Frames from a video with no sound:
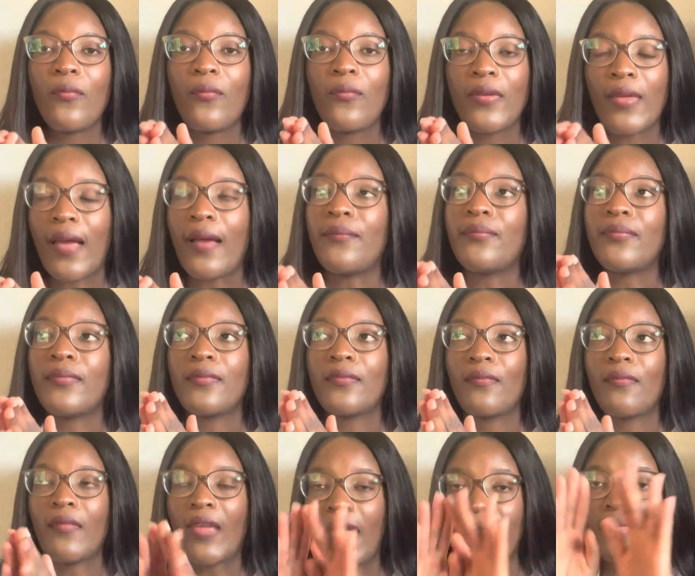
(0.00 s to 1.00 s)
Yeah,
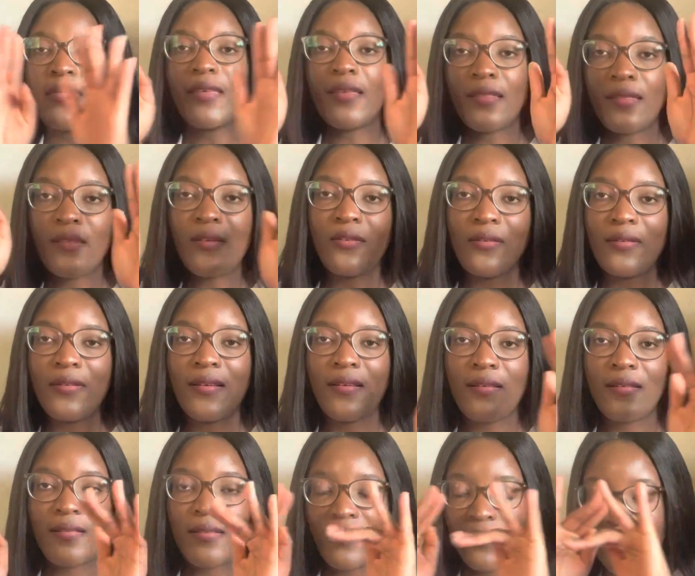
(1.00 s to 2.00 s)
I think
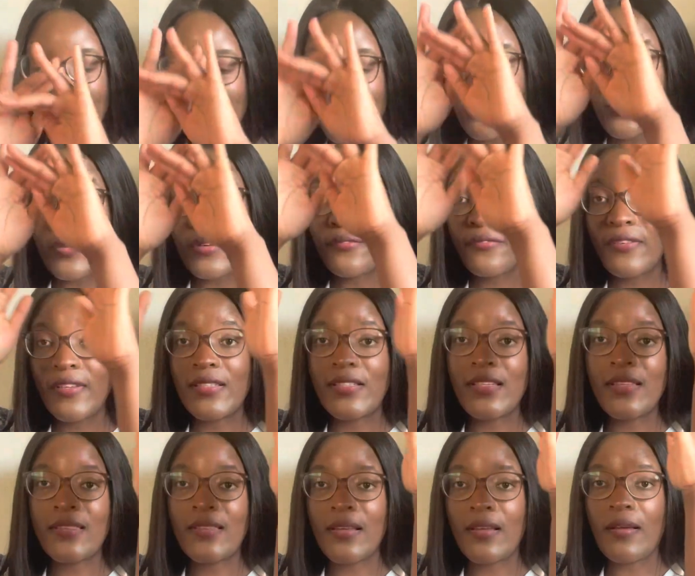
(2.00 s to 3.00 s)
this will fit
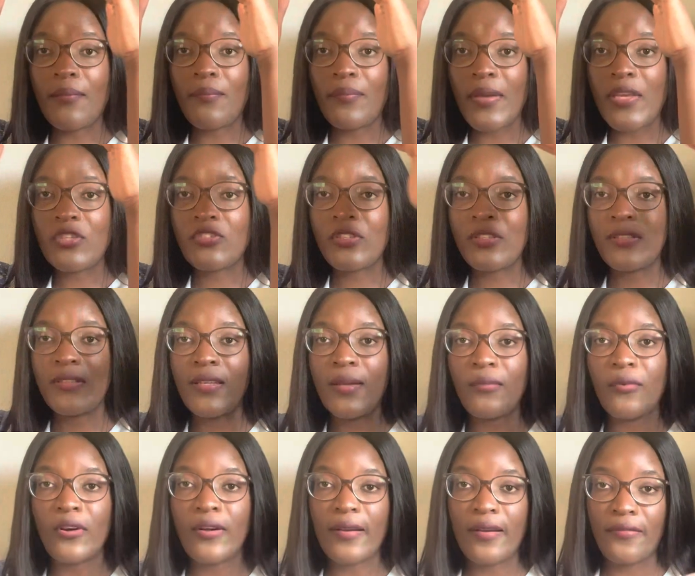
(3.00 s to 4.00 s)
in the patient
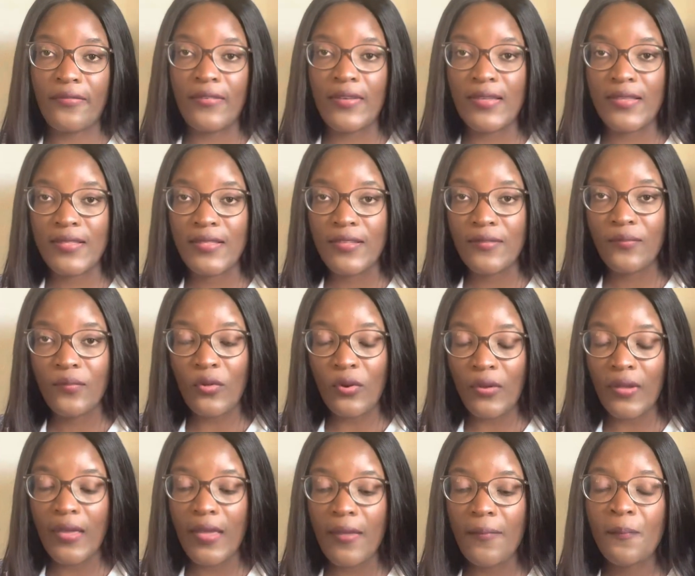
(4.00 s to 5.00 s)
demographics.
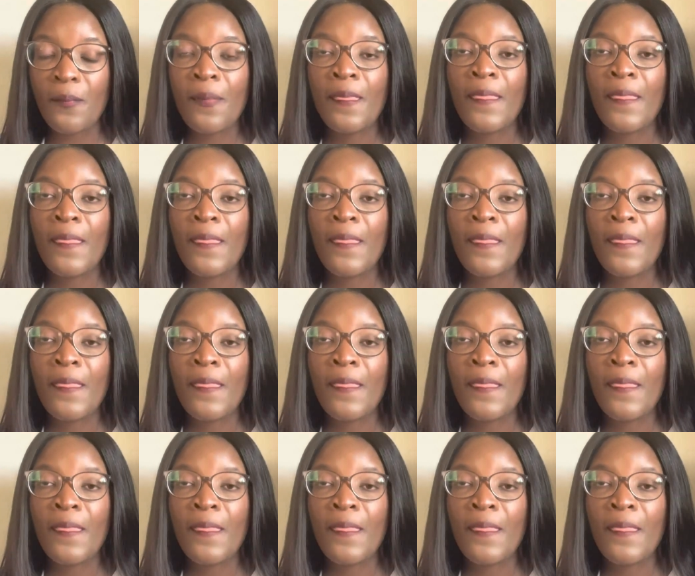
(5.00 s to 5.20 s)
Okay?